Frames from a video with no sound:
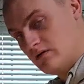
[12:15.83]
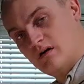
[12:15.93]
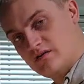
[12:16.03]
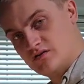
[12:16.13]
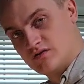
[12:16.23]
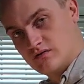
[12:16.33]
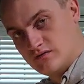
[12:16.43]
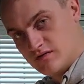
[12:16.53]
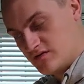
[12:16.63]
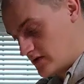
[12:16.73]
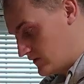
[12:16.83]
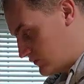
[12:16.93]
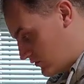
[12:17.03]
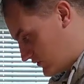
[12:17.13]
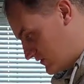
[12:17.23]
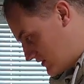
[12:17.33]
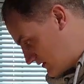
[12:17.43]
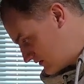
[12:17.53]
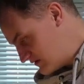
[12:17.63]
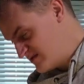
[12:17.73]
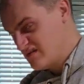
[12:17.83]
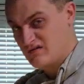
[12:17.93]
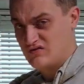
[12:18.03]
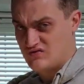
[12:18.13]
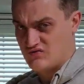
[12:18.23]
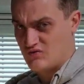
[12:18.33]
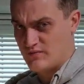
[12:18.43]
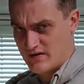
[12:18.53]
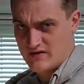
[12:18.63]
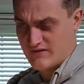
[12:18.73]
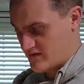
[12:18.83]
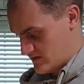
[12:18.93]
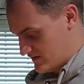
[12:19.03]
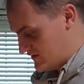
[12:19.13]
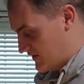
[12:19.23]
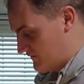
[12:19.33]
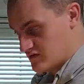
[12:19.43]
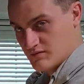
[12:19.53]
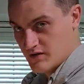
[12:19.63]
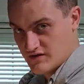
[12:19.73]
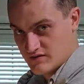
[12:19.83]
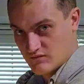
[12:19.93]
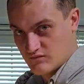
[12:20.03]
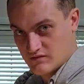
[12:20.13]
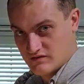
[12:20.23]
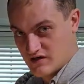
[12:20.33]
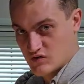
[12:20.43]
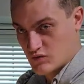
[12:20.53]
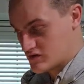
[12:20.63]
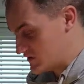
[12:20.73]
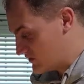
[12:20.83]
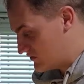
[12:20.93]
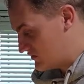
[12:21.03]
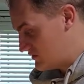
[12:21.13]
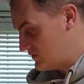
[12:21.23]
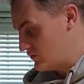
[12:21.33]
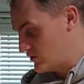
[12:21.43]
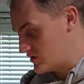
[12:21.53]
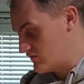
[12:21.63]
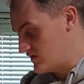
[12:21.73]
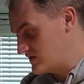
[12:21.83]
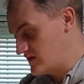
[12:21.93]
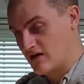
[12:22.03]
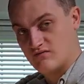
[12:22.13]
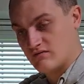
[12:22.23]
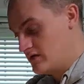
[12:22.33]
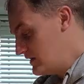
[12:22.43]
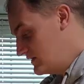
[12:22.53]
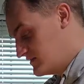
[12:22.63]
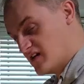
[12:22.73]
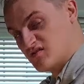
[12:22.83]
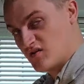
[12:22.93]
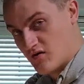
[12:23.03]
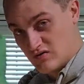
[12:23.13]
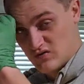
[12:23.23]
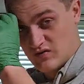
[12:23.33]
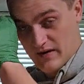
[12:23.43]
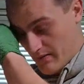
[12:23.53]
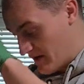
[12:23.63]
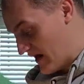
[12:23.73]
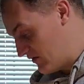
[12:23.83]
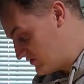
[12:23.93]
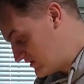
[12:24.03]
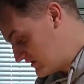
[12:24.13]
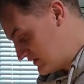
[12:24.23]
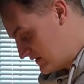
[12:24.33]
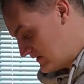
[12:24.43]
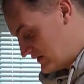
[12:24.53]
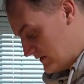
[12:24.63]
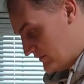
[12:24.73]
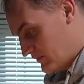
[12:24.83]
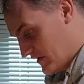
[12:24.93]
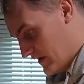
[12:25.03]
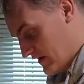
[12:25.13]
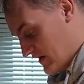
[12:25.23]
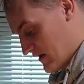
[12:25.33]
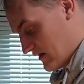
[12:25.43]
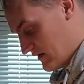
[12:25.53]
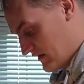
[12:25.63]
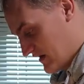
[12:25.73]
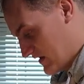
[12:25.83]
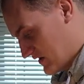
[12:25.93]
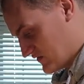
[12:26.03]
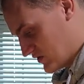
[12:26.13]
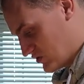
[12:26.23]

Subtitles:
I just use distilled water, screw by and the fancy stuff. Just buy some dishwasher rinse out. Tesco is only about £1, but it does the